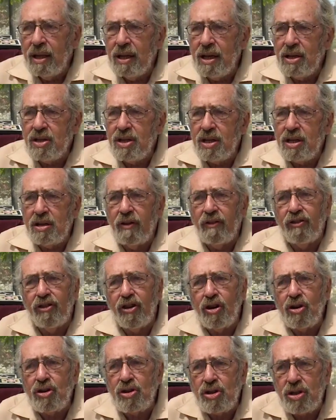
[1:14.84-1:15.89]
This is the
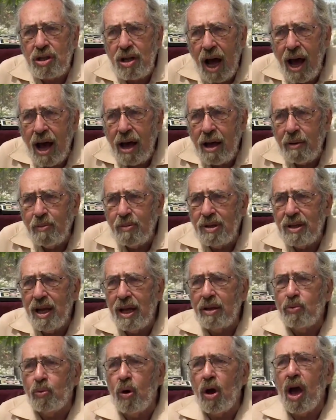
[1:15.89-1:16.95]
first time
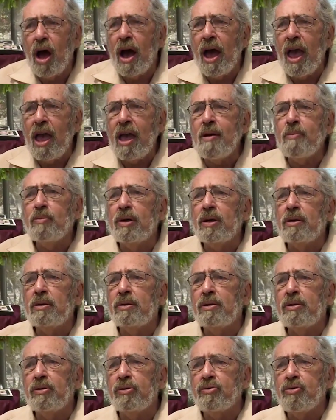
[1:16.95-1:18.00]
that we are able
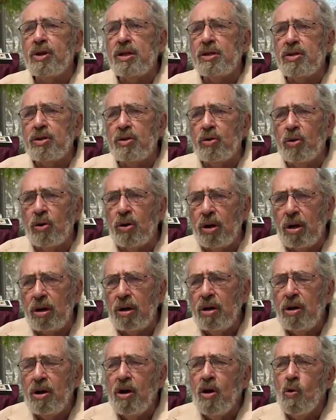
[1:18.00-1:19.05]
to restore
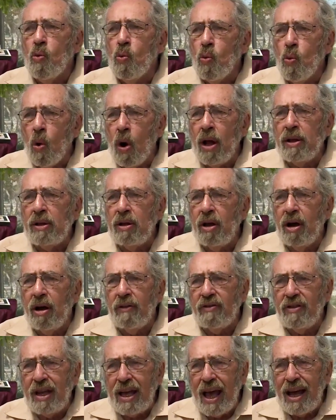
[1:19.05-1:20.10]
one
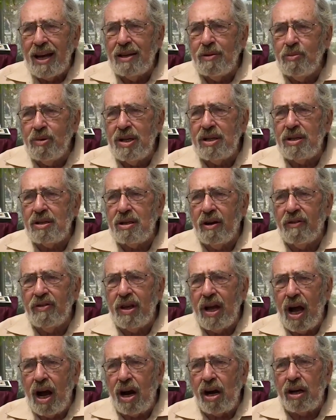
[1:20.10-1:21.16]
of the elements of
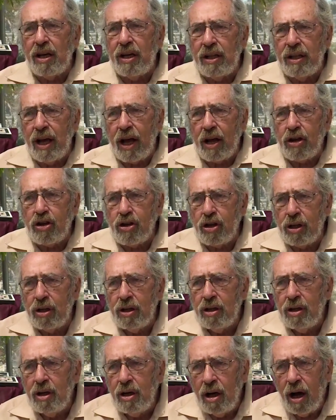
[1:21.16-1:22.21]
the architecture
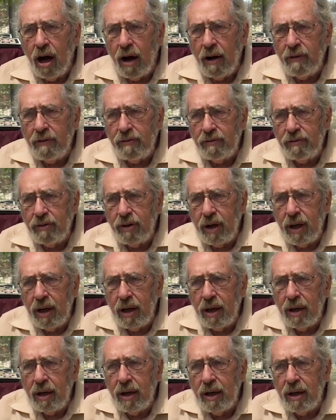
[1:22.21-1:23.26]
of uh,
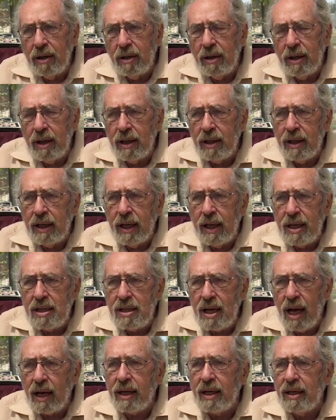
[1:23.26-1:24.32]
uh, the
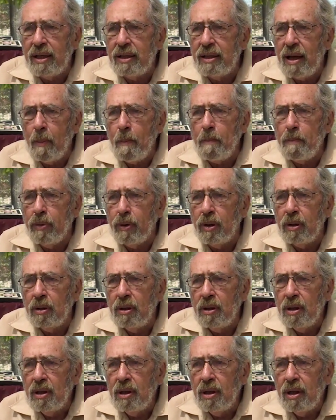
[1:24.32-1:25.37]
Second Temple
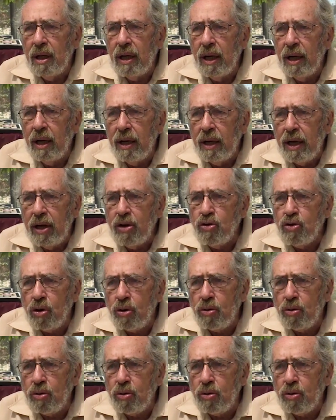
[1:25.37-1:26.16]
uh, in